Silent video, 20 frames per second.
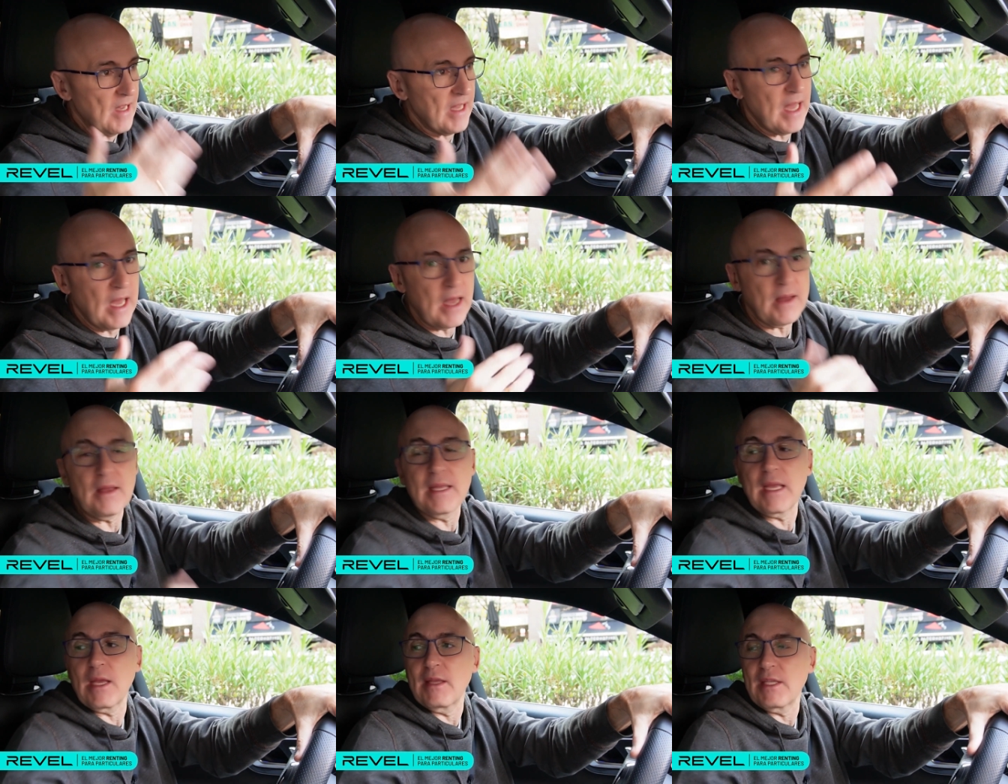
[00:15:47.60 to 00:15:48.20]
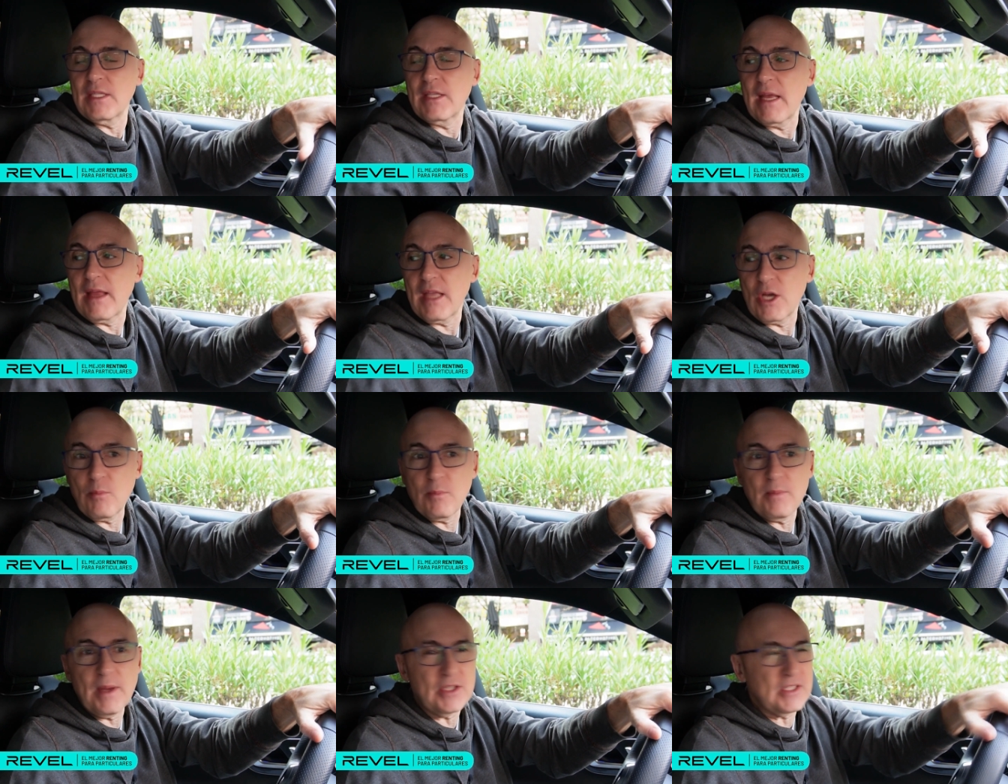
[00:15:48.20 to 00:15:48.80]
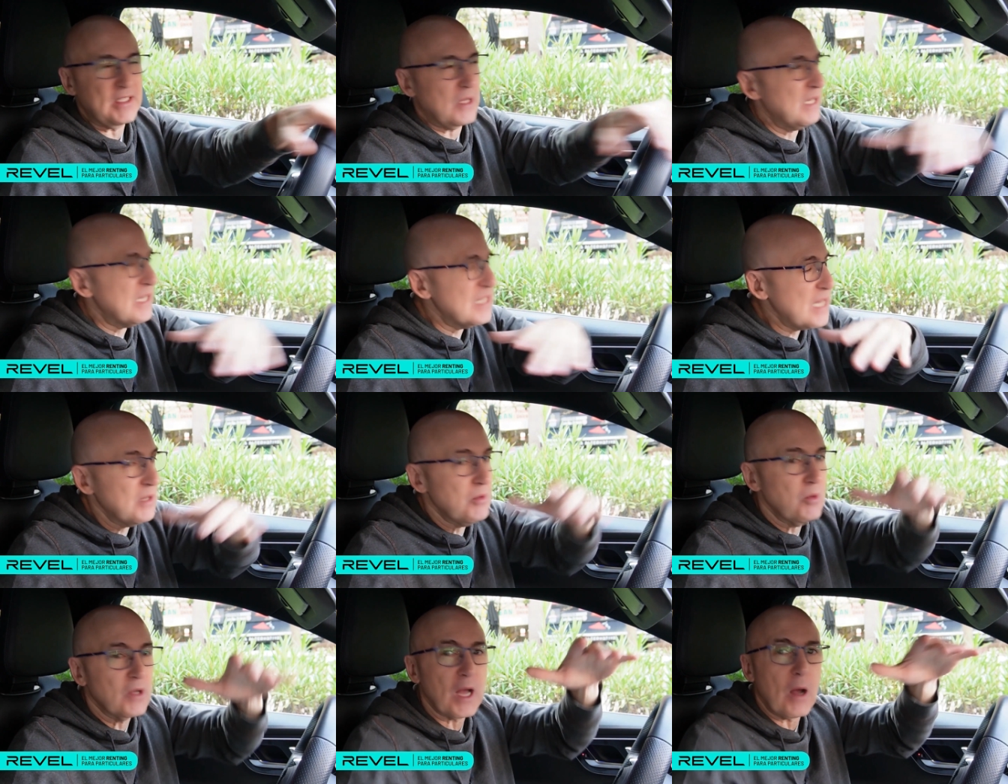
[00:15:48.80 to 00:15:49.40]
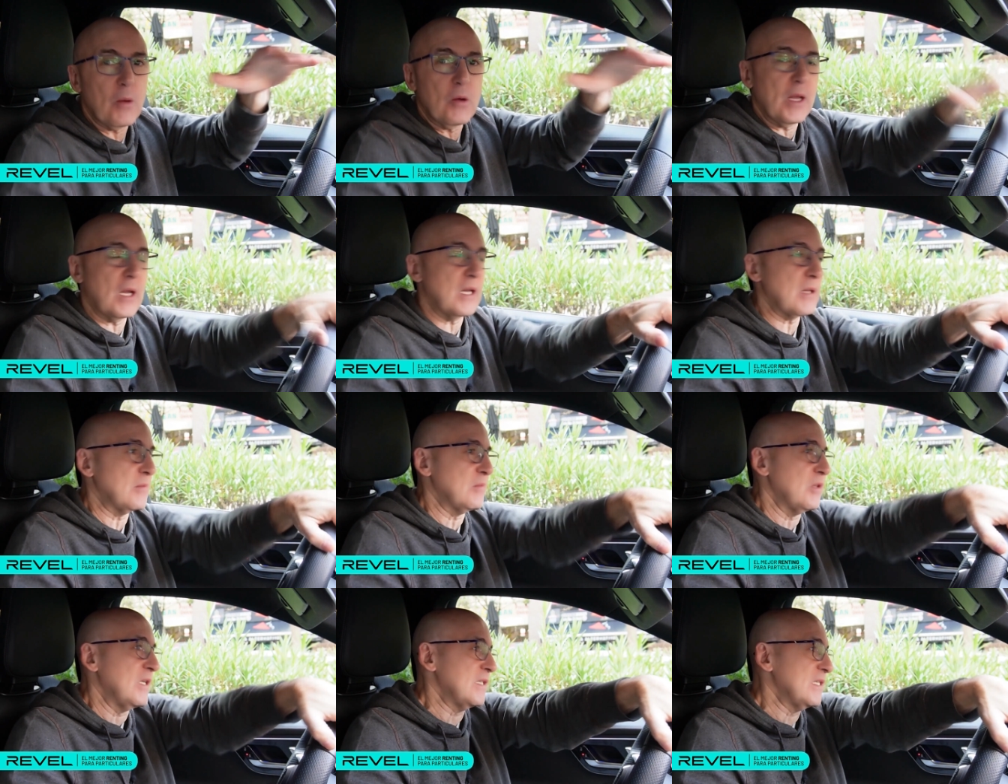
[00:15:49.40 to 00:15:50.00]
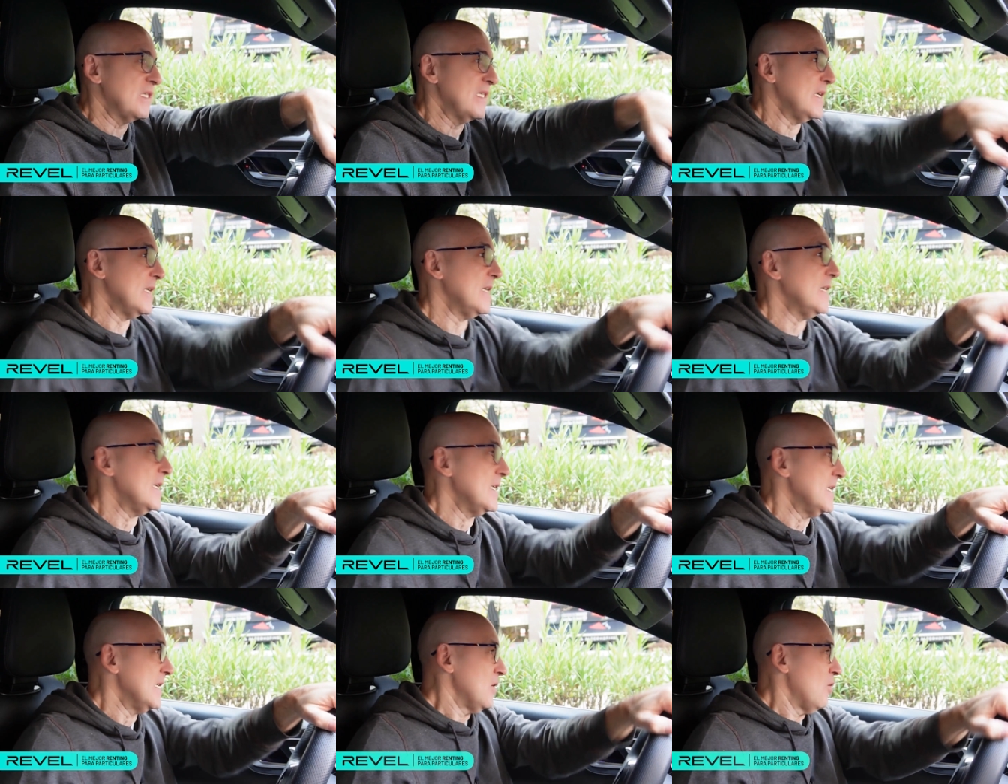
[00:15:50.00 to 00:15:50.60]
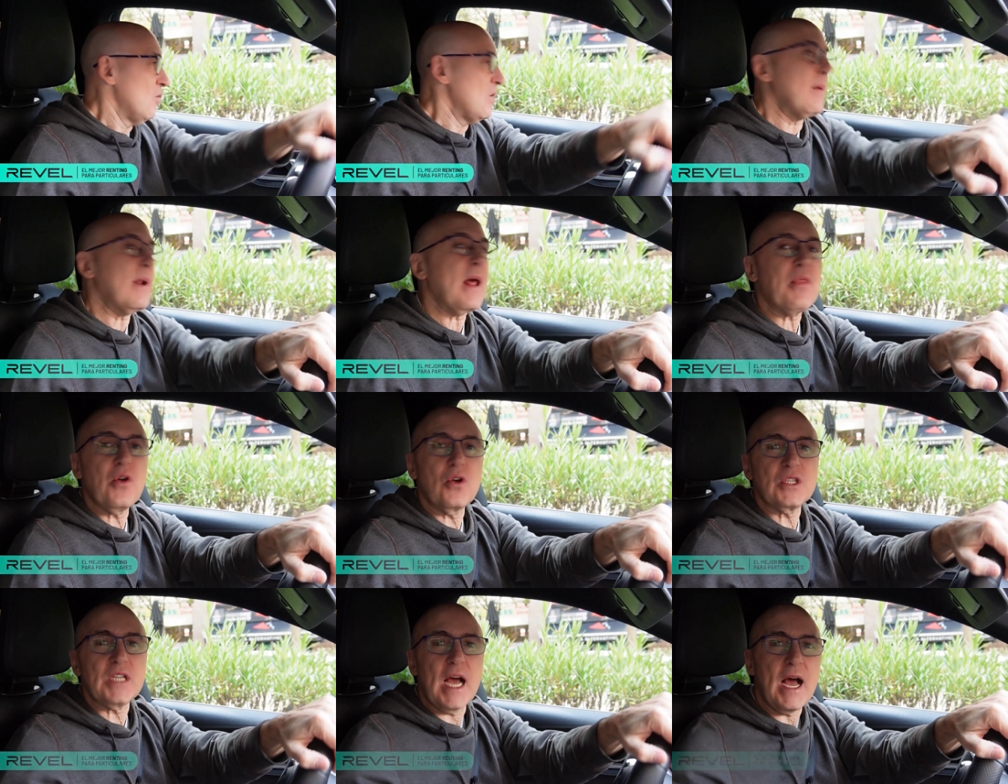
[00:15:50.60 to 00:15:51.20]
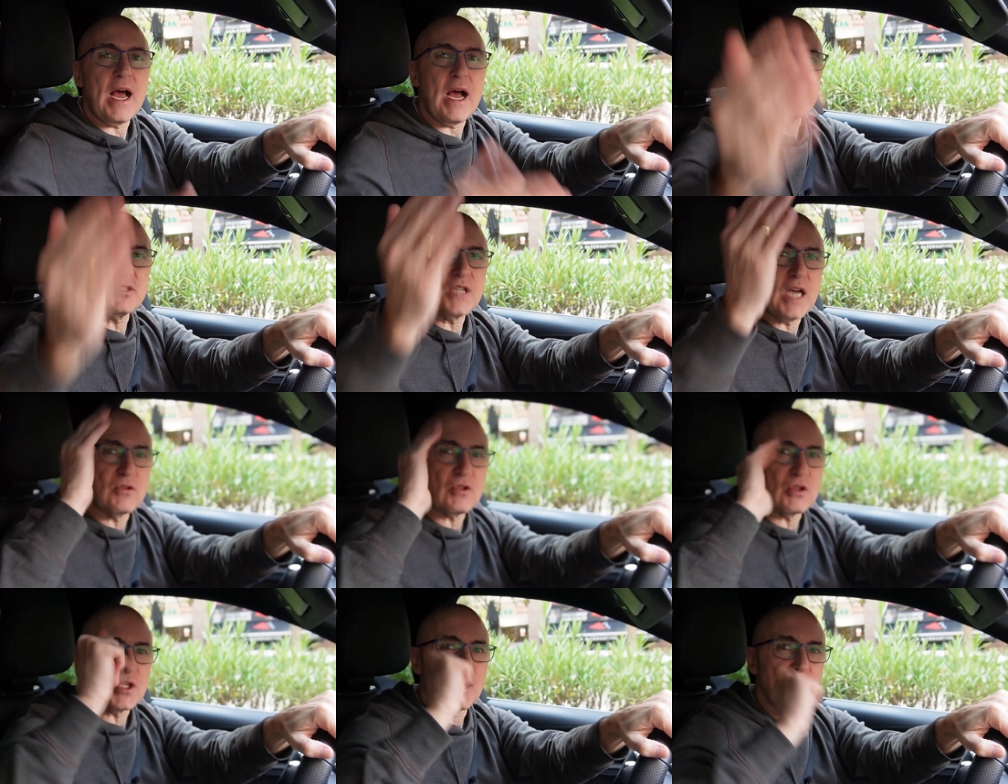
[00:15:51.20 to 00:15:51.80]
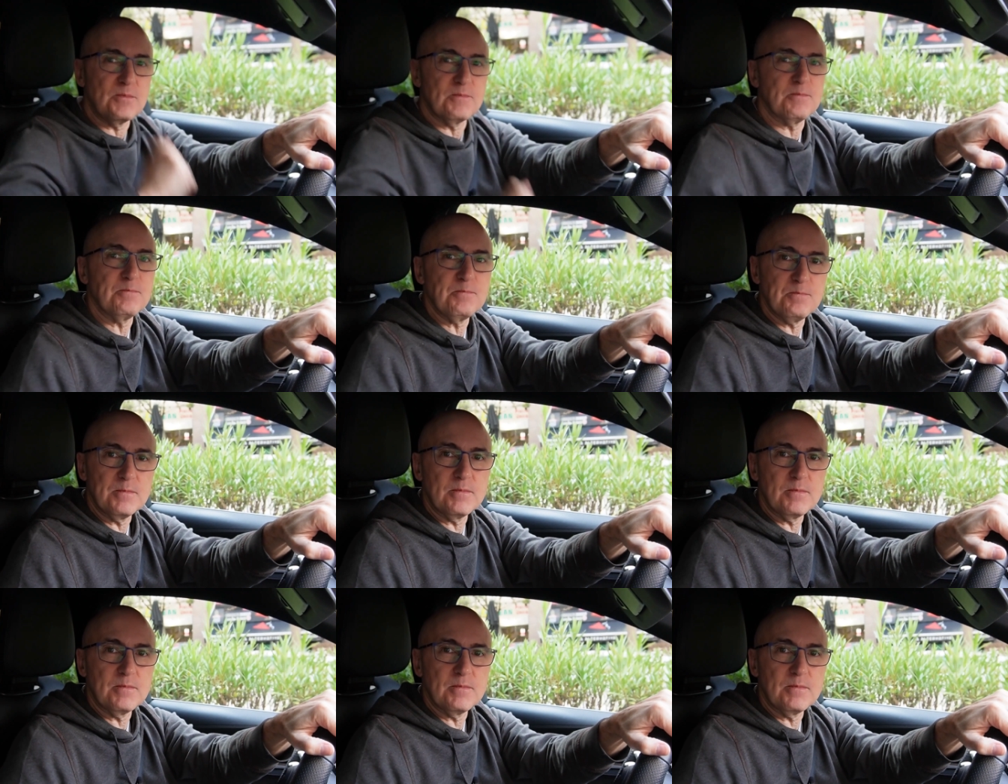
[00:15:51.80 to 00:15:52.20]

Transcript: And there is a cup match day, and we have a lot more things. As we part ways, I want to give you a